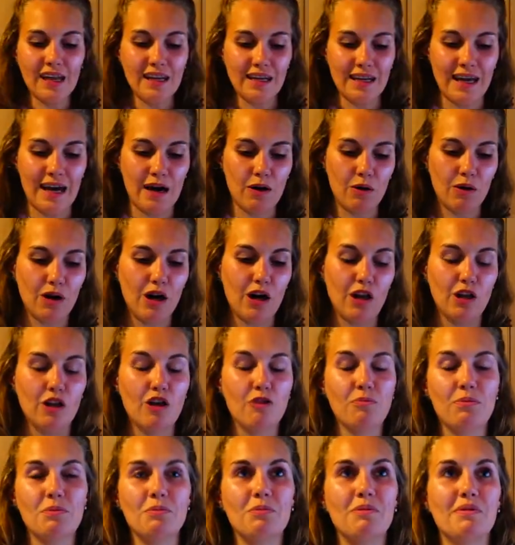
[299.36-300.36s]
Now, a lot of
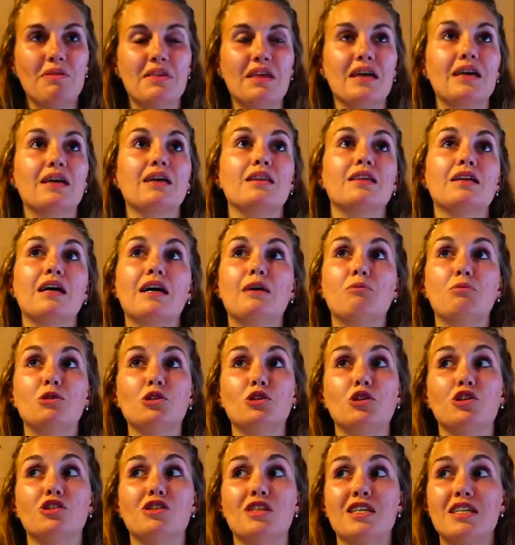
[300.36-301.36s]
people think that when
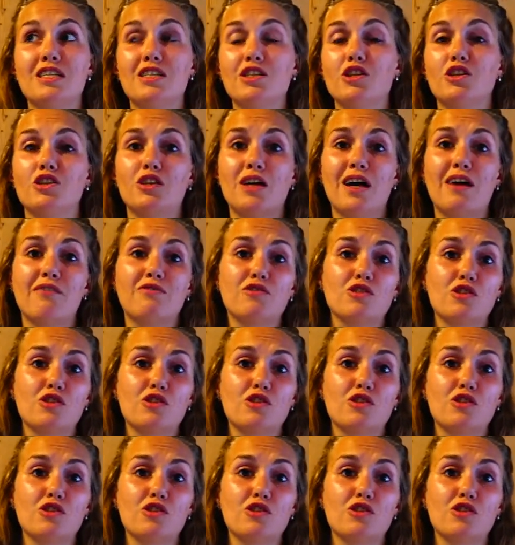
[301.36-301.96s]
you're out to India, you have to